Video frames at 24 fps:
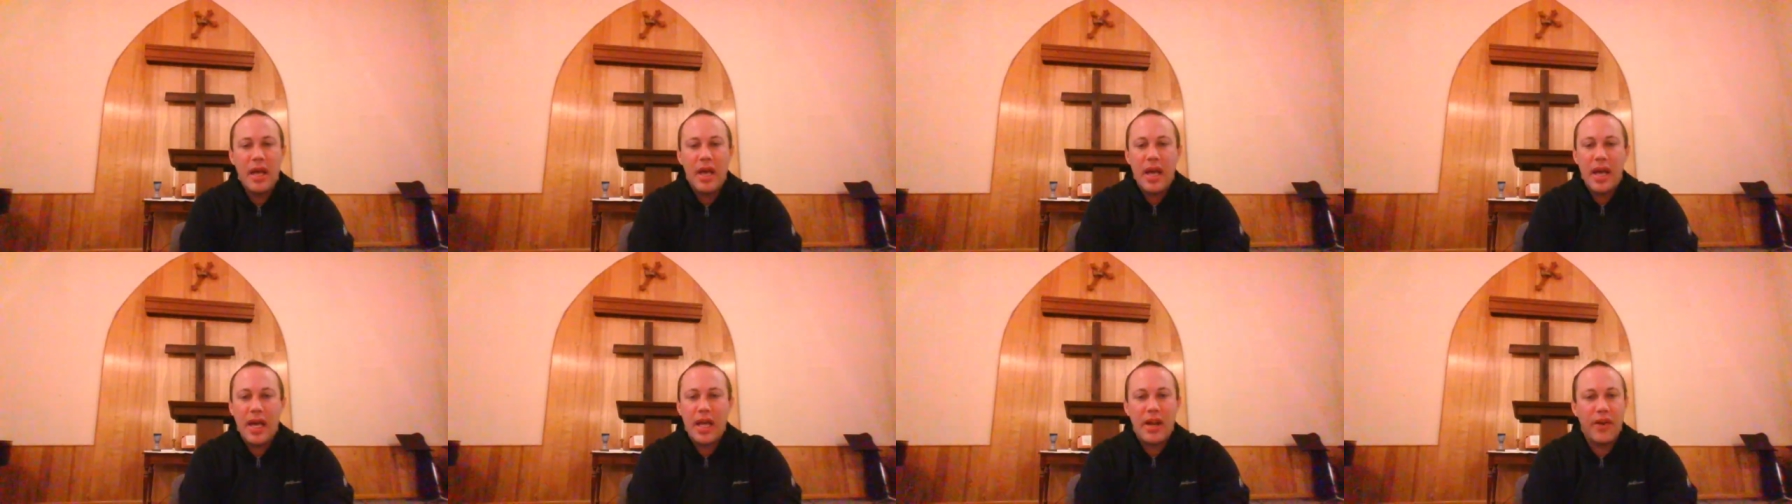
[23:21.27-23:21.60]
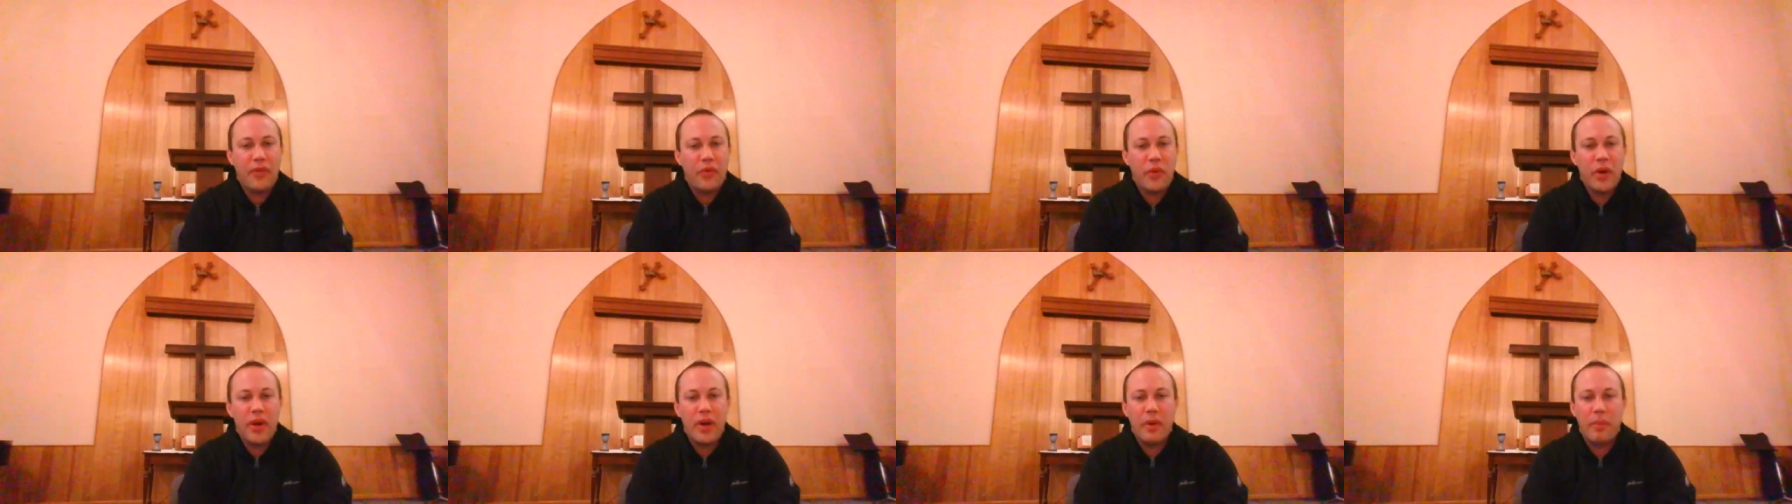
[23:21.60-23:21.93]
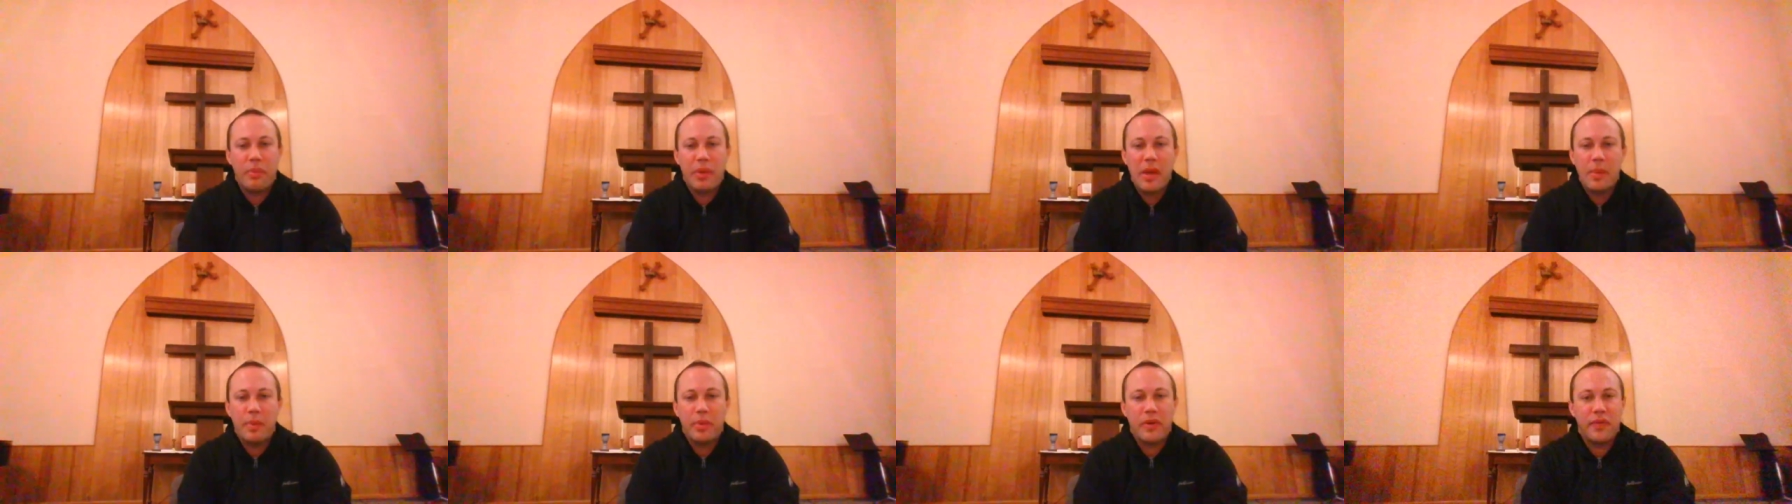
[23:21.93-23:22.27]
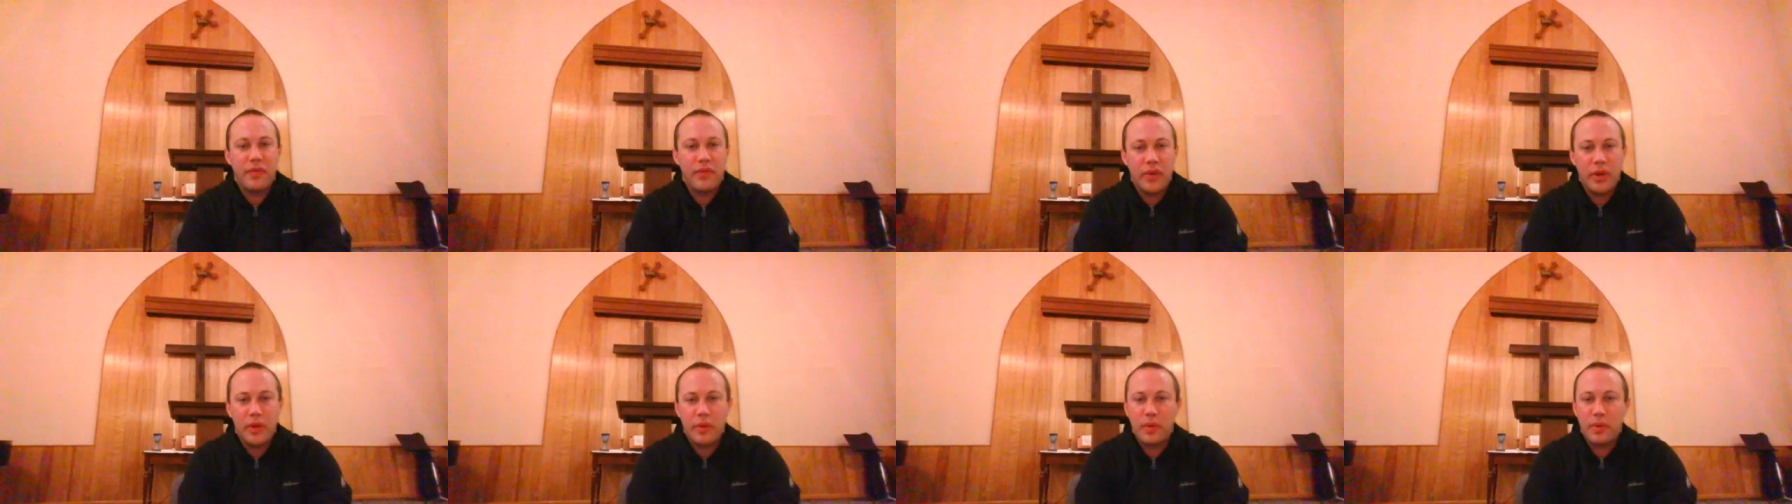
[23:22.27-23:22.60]
And if we are people
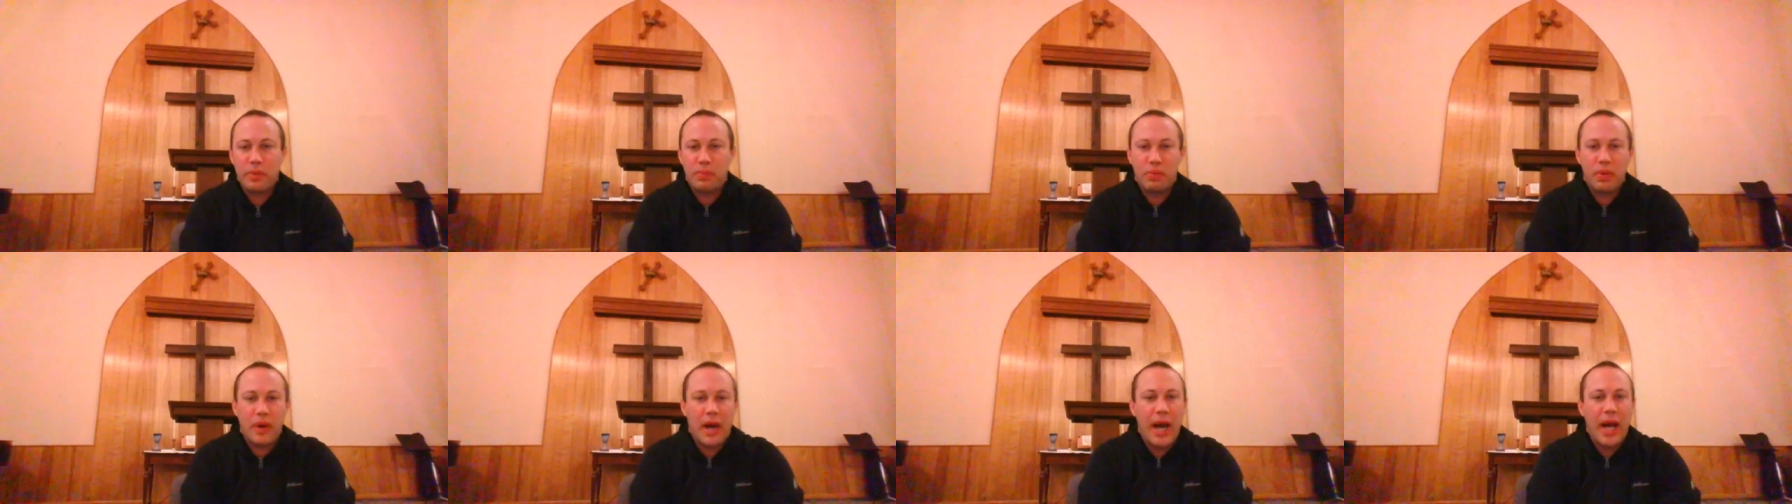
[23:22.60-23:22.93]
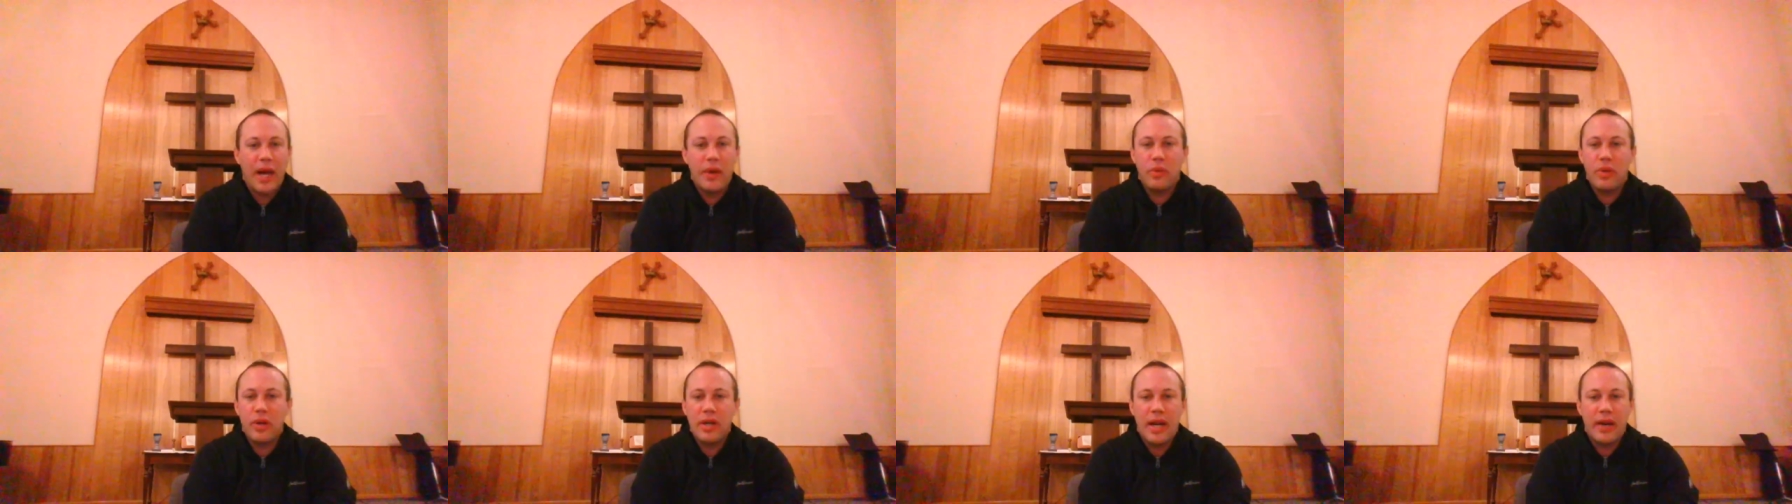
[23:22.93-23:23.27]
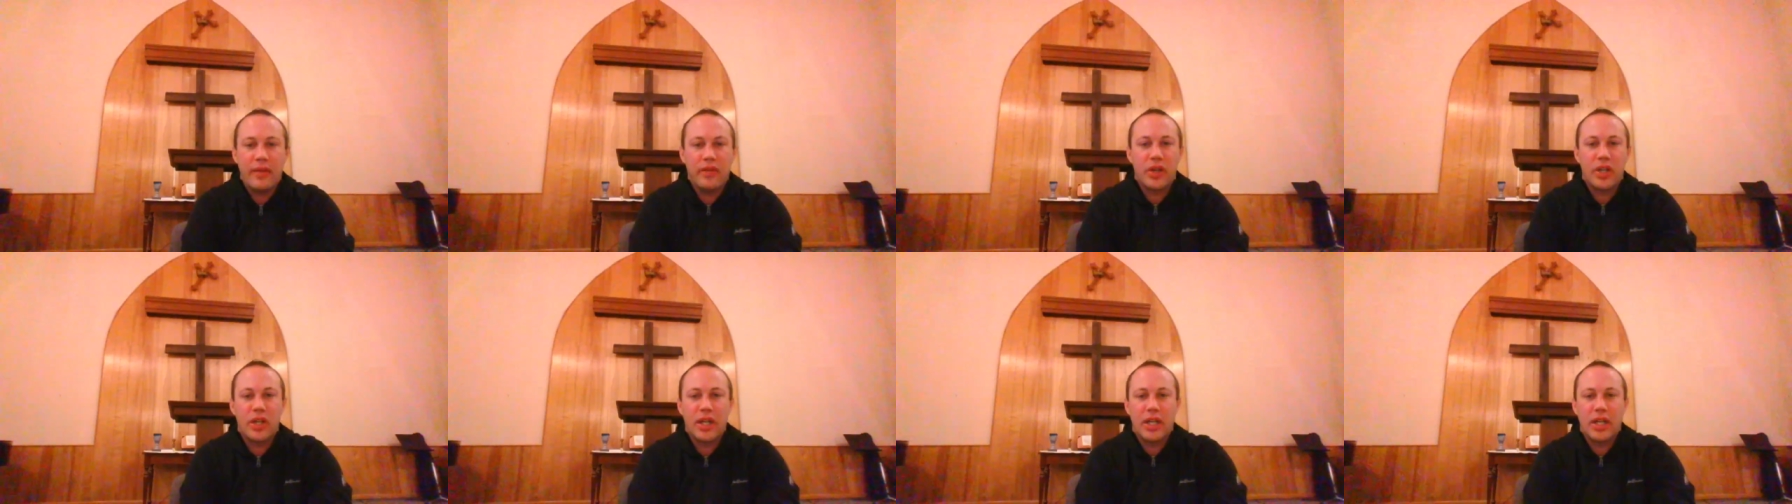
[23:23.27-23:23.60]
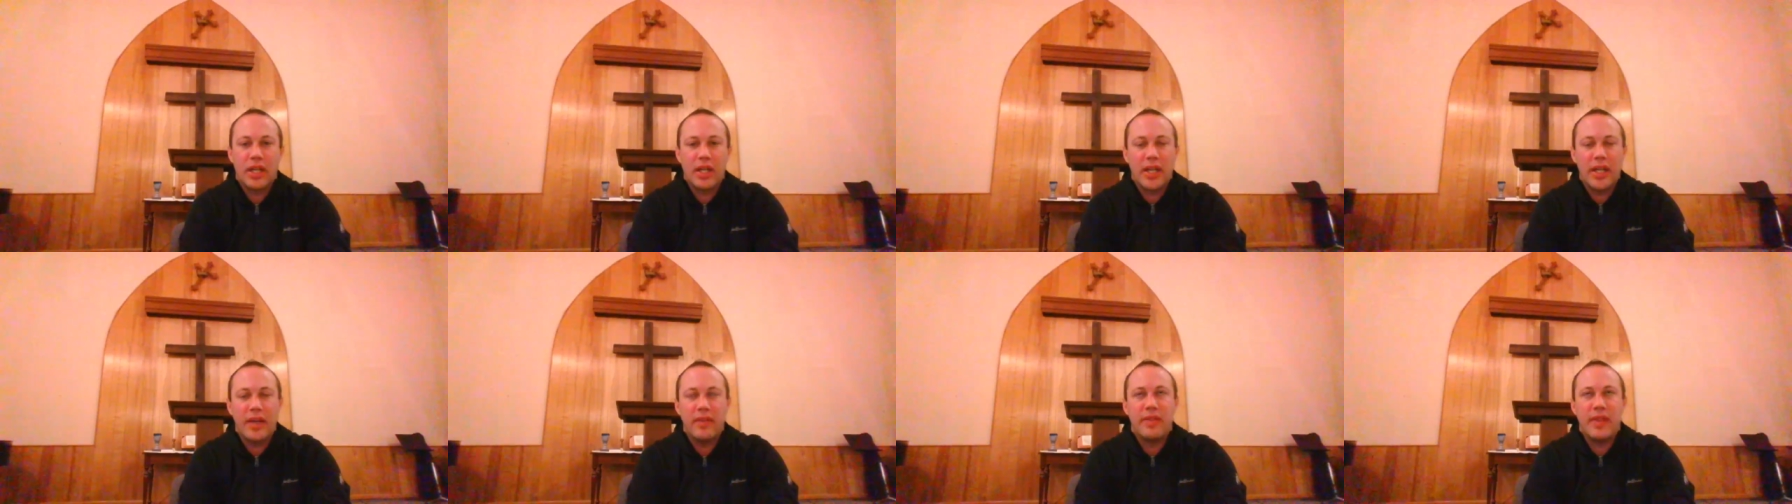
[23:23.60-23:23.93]
filled with pride, we're never going to
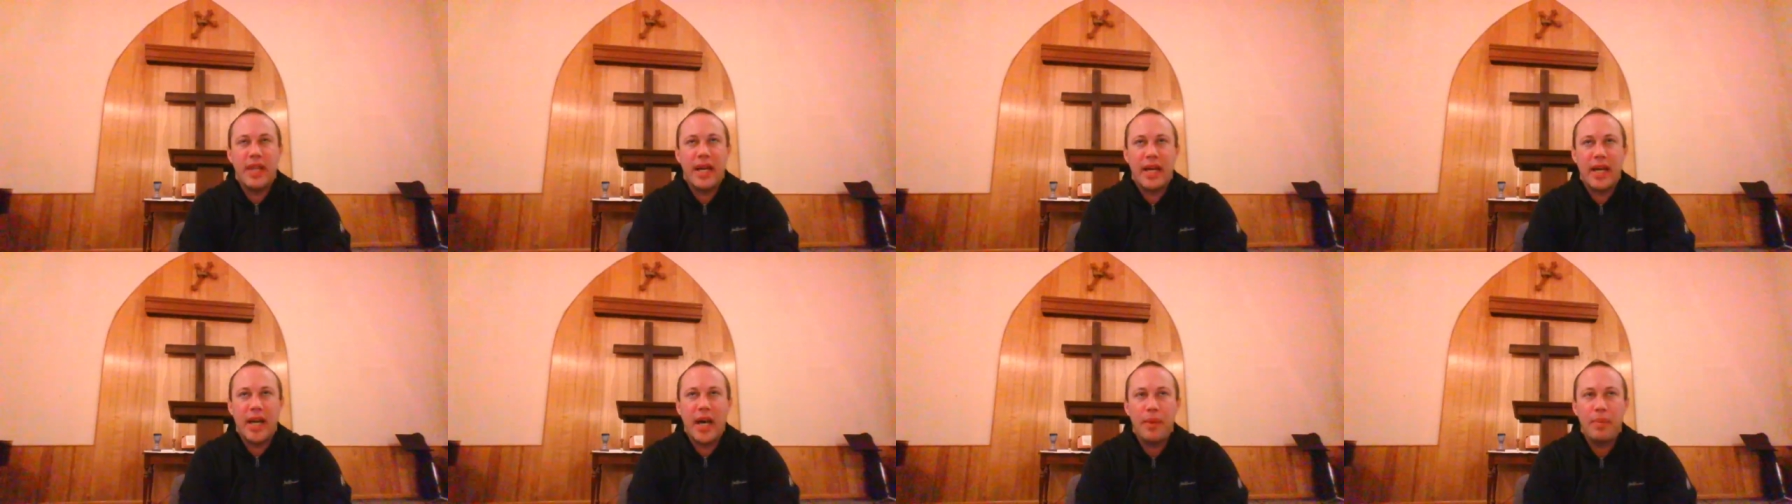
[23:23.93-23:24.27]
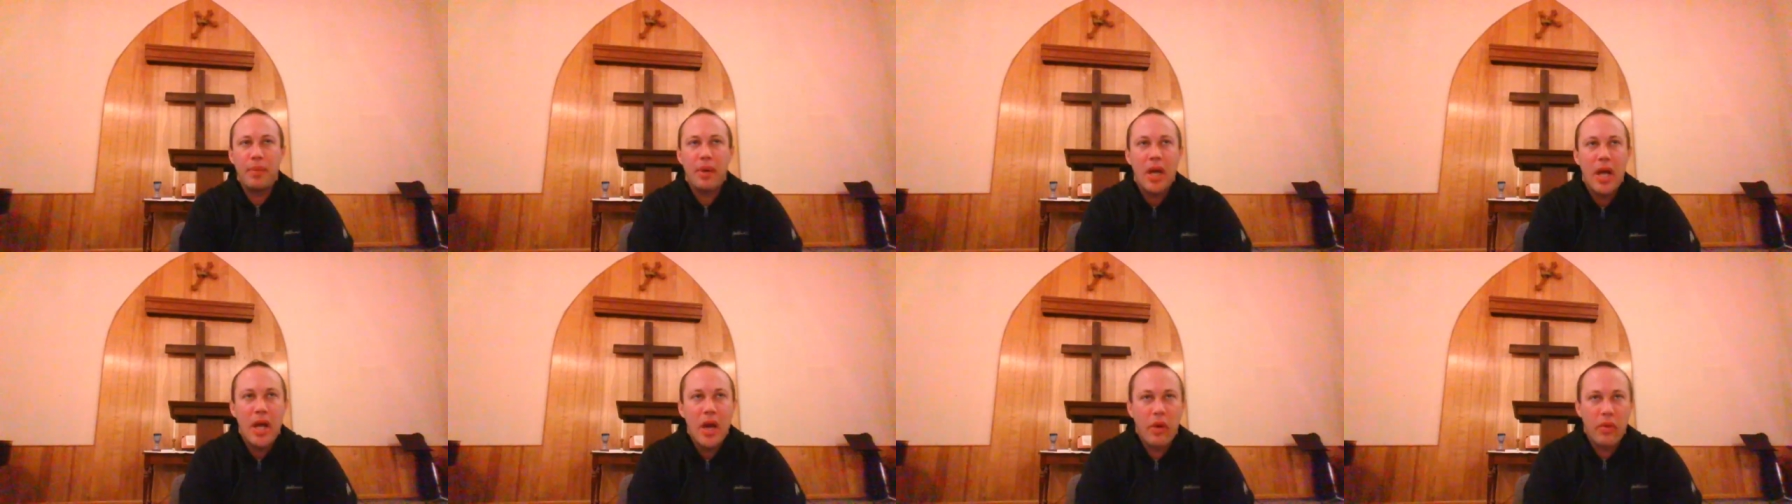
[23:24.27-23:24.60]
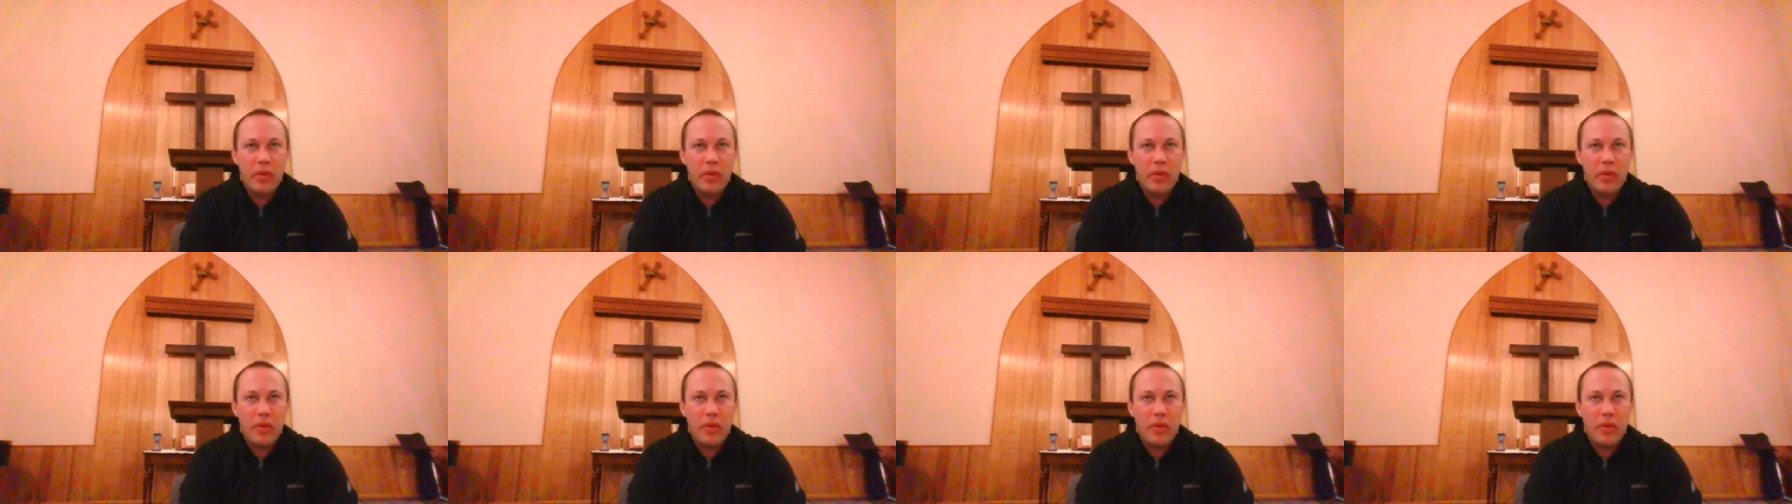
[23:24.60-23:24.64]
live that that up.